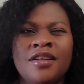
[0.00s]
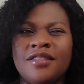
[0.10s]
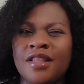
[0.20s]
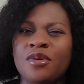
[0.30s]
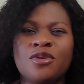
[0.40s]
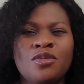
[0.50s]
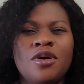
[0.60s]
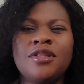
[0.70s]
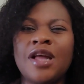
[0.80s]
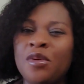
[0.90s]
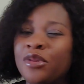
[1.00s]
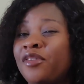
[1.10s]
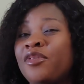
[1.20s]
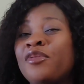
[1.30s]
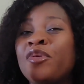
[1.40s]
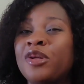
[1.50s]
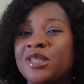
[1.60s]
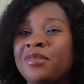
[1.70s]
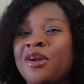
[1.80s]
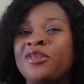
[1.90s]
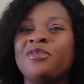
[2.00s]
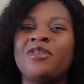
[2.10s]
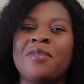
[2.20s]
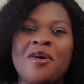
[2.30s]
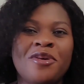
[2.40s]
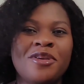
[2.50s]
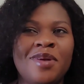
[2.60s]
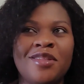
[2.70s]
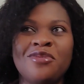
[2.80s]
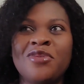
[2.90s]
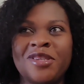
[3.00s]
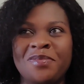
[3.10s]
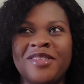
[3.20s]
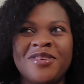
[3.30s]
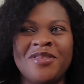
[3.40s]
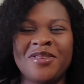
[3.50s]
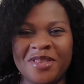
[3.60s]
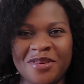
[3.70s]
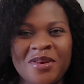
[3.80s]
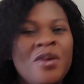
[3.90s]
there was one I would have even gotten married to before my husband, who was a medical doctor.